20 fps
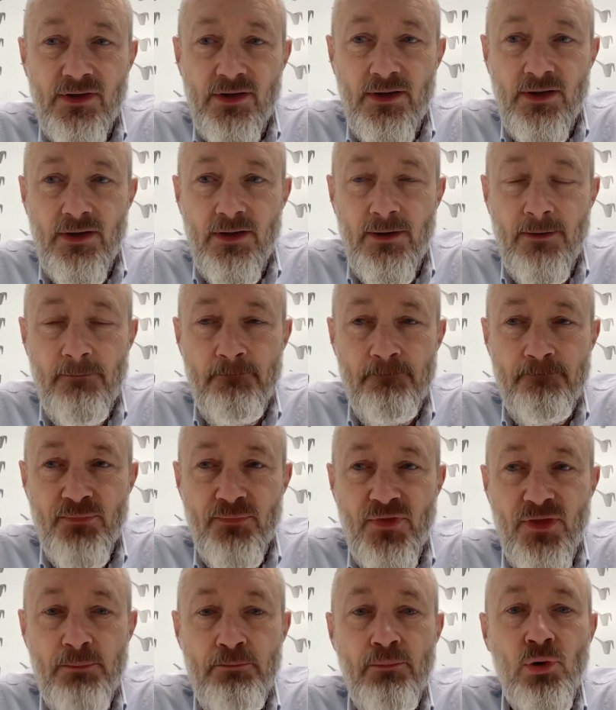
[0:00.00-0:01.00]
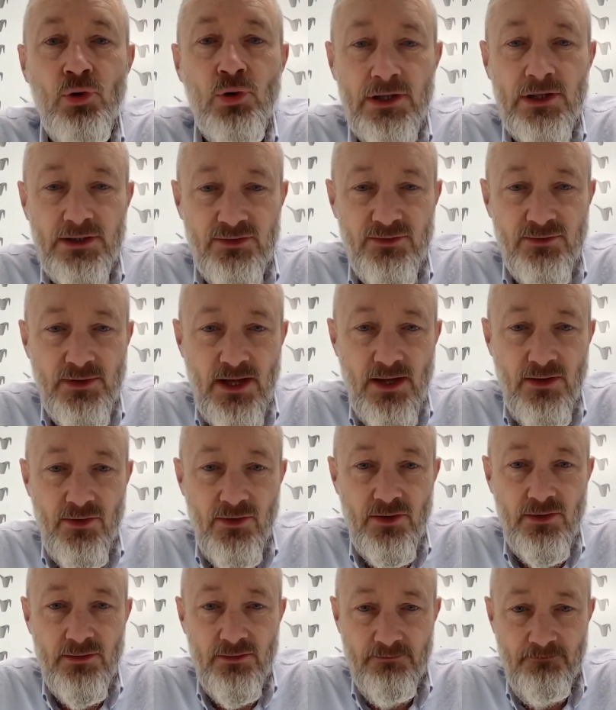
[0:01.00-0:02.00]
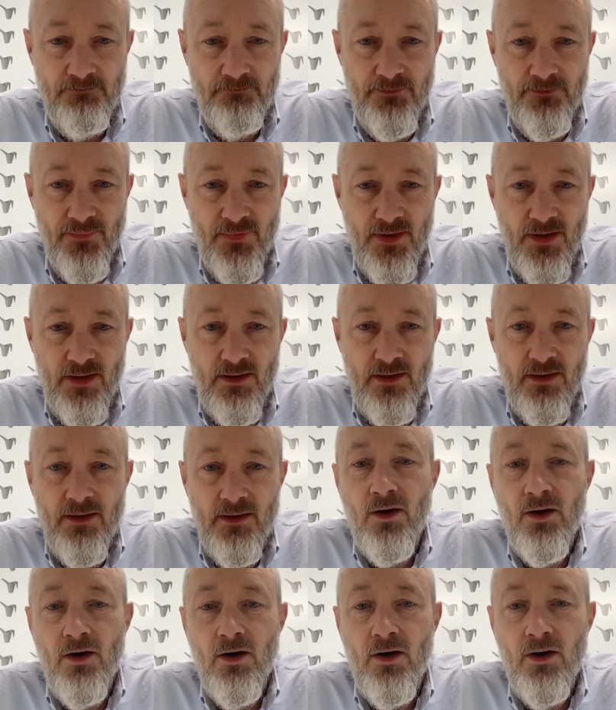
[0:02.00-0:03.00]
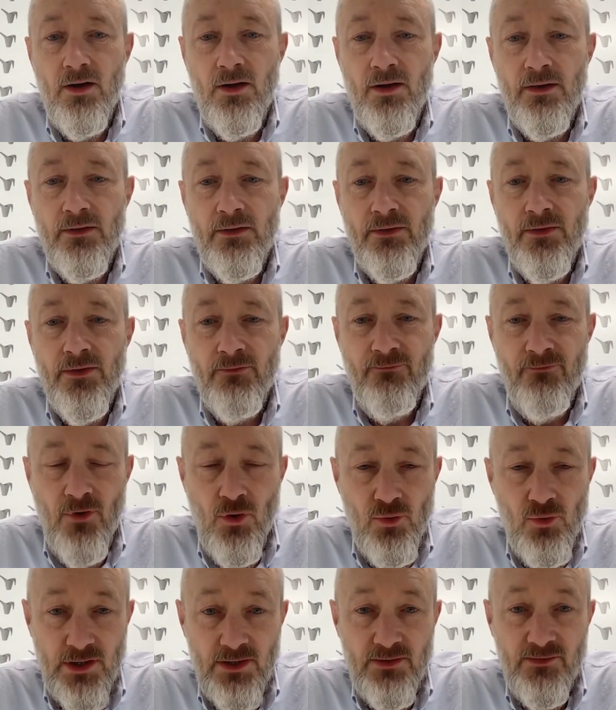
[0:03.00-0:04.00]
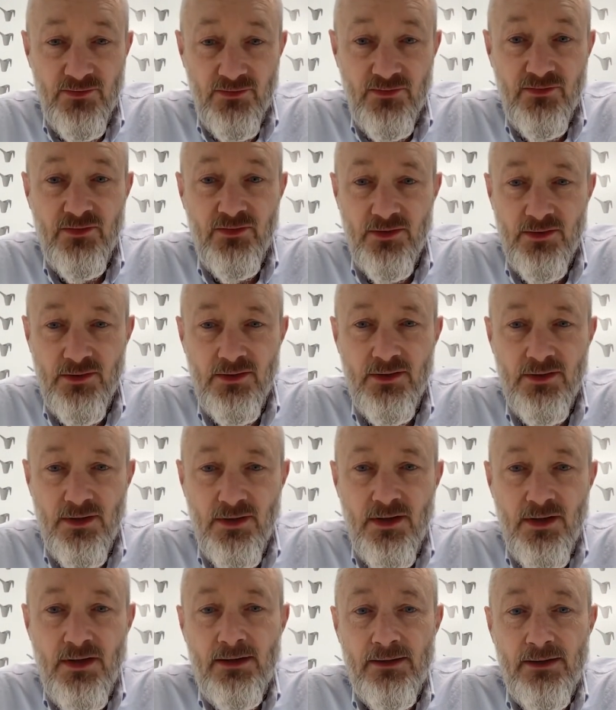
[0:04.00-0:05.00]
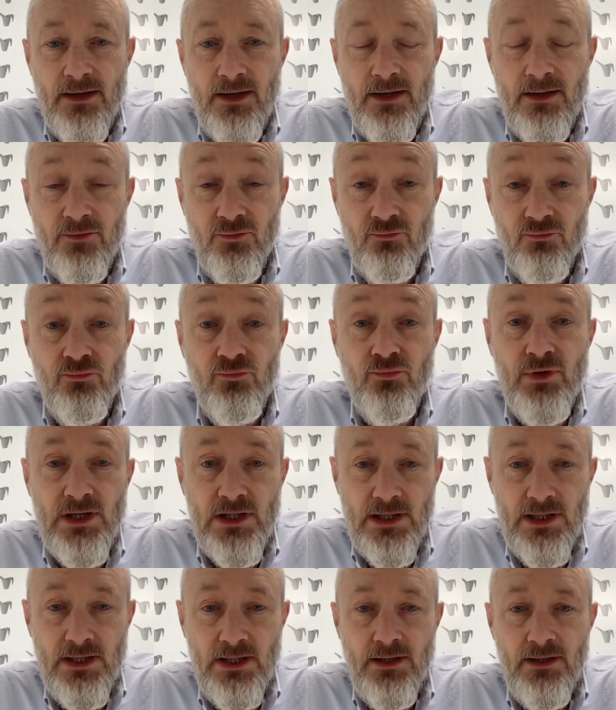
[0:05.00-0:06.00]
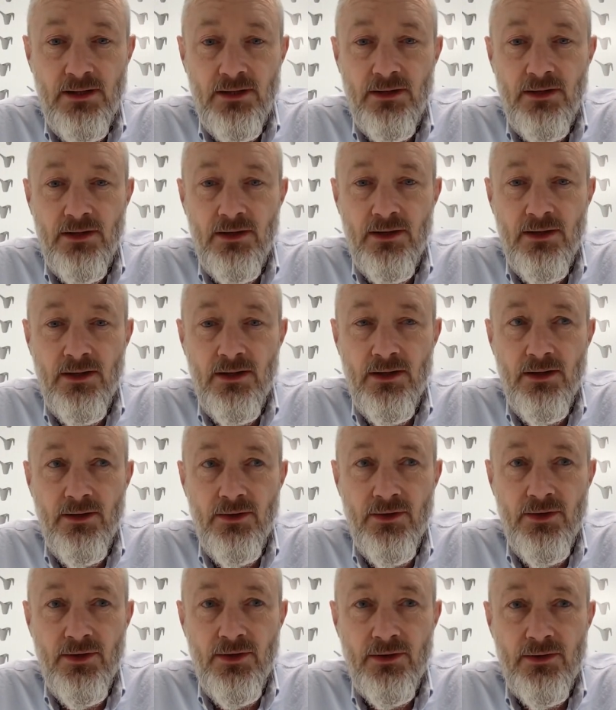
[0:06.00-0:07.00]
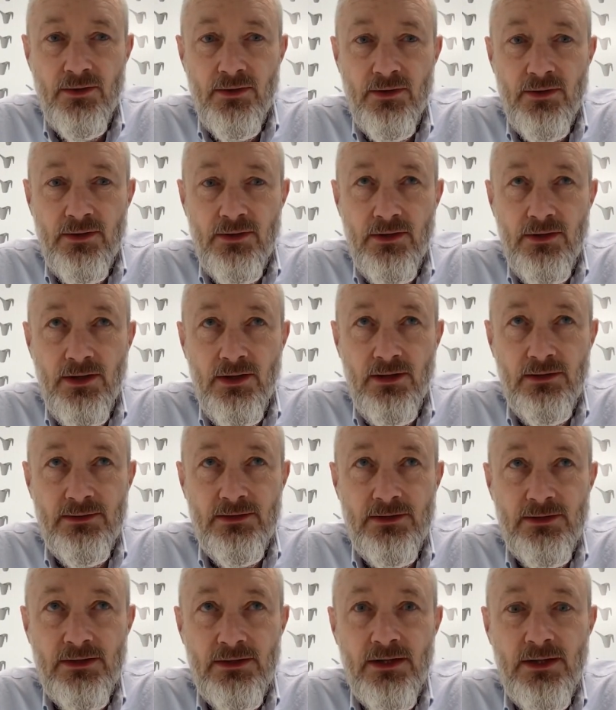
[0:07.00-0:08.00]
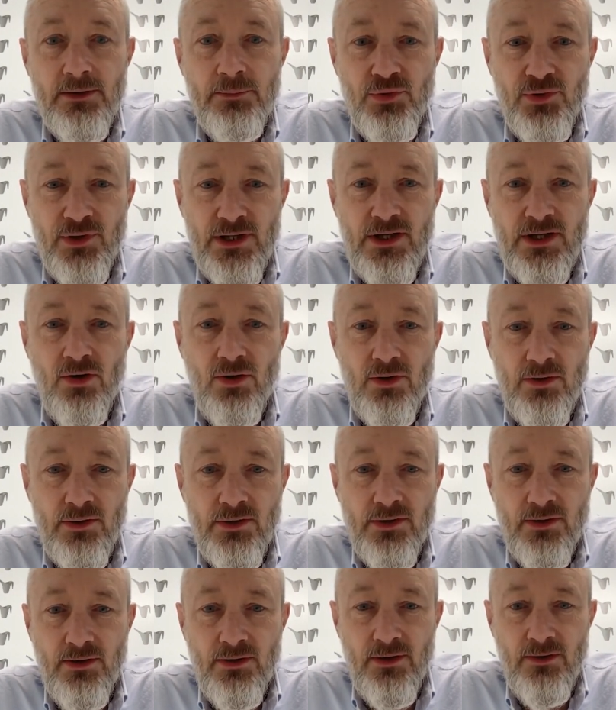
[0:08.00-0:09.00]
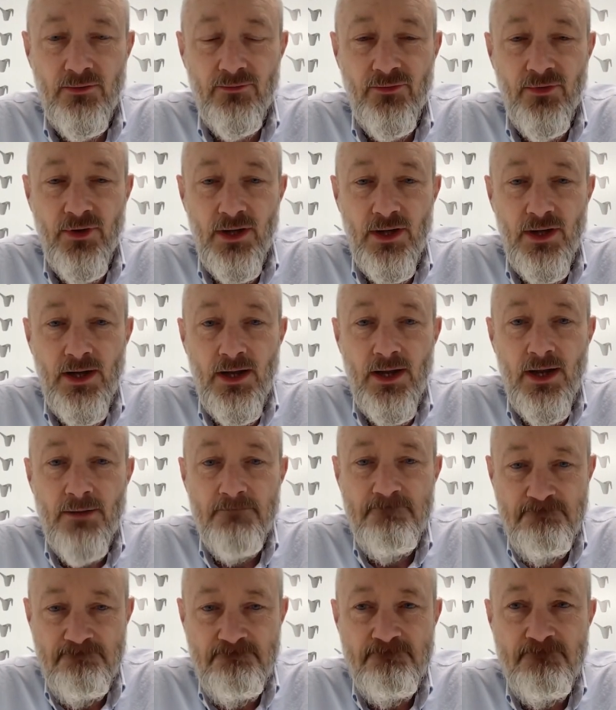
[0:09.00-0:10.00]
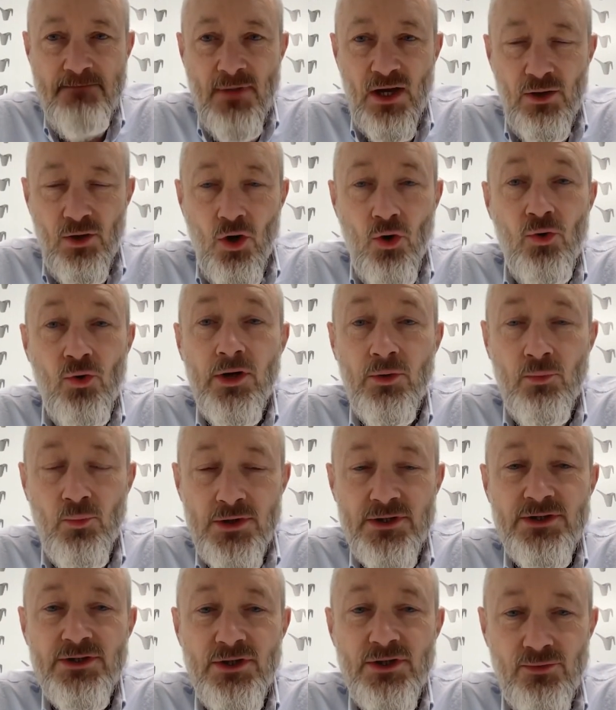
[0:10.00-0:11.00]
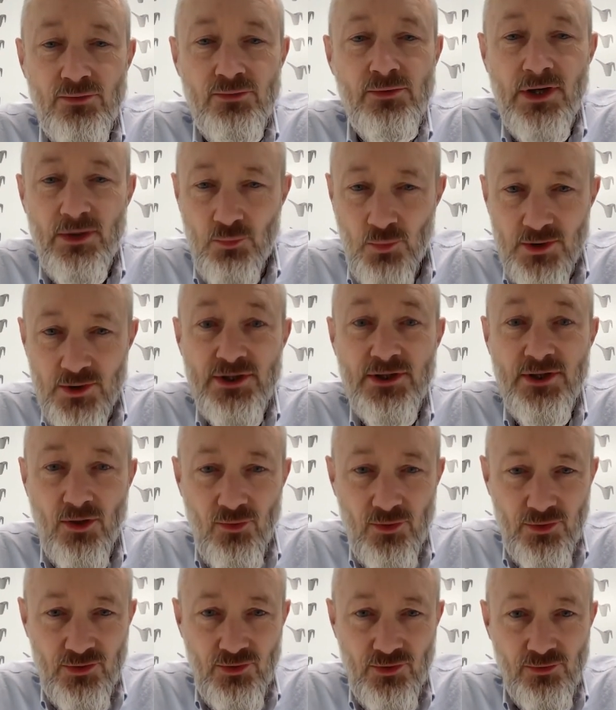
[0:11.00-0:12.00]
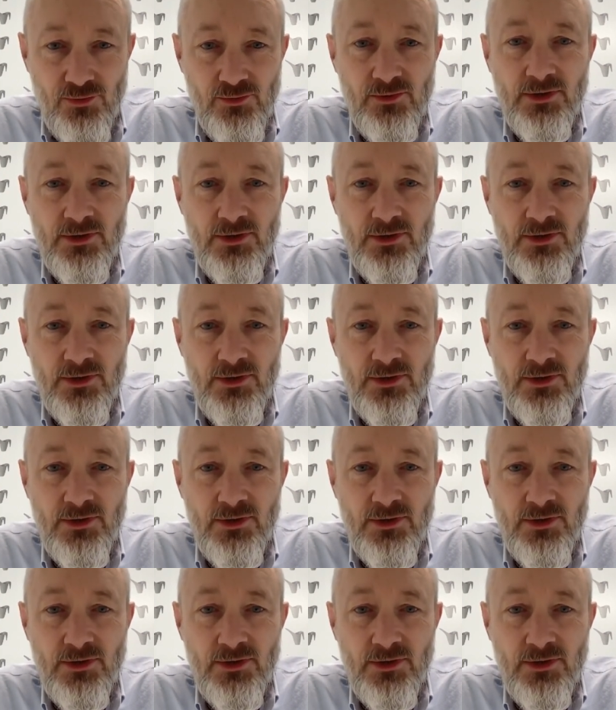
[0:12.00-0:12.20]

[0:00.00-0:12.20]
the pulling together on the focus, and really the deliberate art of knowing what you do and what you don't do,